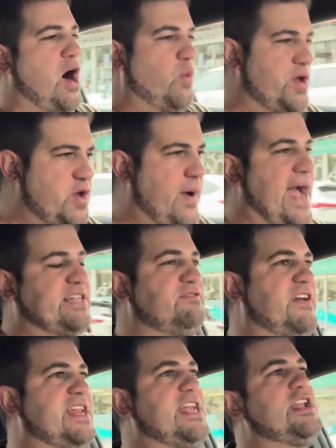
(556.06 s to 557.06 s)
when you
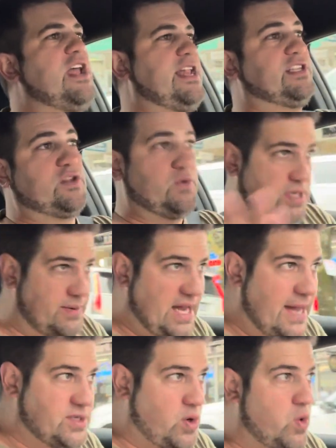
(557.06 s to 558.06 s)
activate it. And so
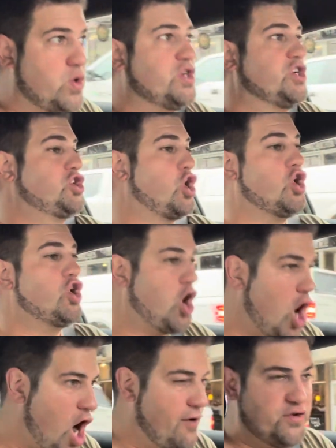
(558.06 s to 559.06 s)
sometimes in order to turn
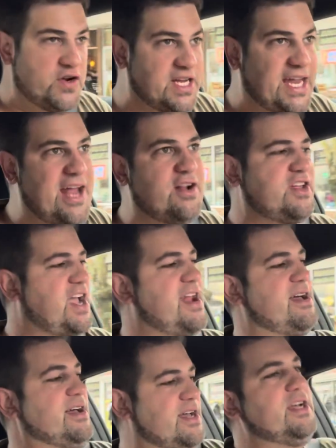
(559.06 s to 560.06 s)
off your indicator, you
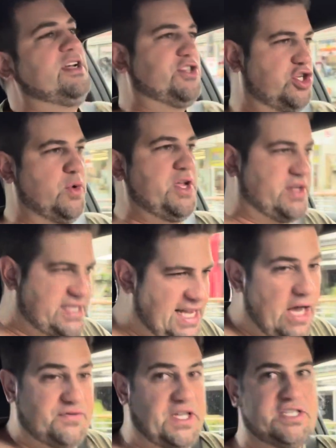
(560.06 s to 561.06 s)
gotta do it
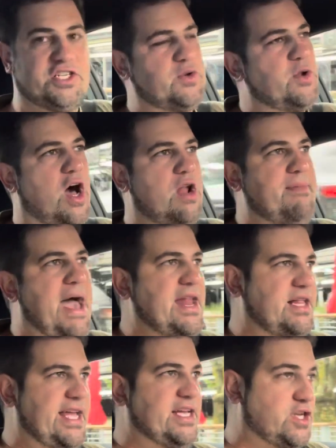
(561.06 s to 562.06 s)
yourself. It doesn't do it
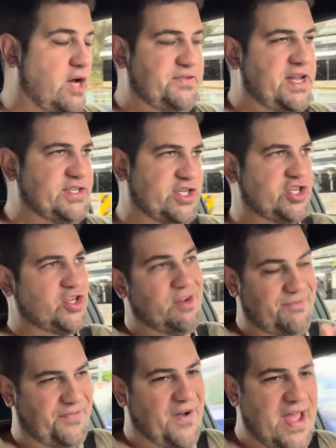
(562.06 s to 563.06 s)
automatically as often as it
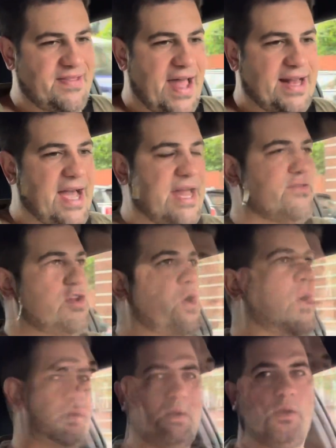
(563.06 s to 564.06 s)
should. Find that kind of
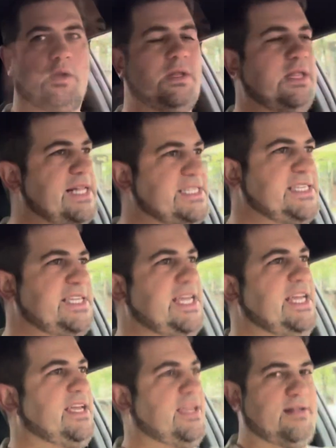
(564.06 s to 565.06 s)
annoying. Let's
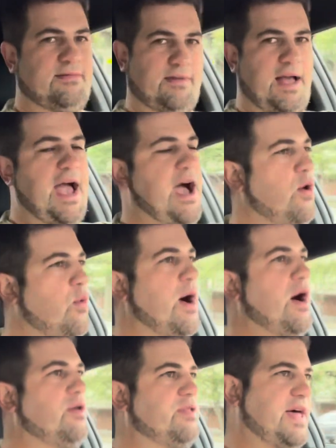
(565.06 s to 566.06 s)
see how
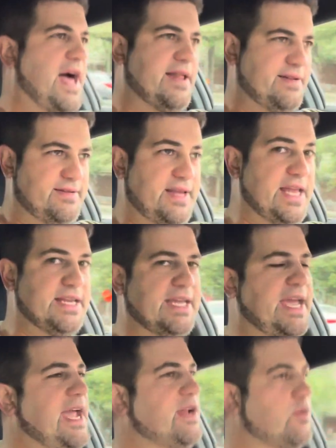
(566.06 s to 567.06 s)
well that
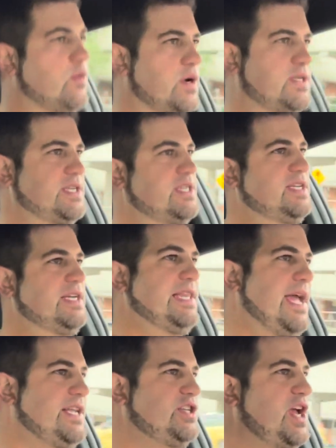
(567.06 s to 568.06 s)
indicator works. Let's see,
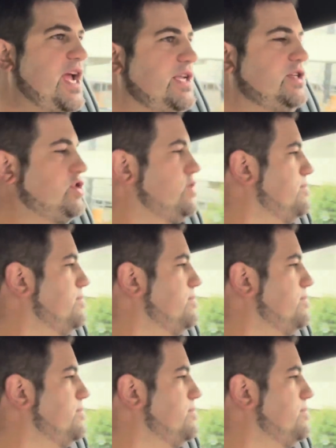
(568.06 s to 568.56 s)
lane change,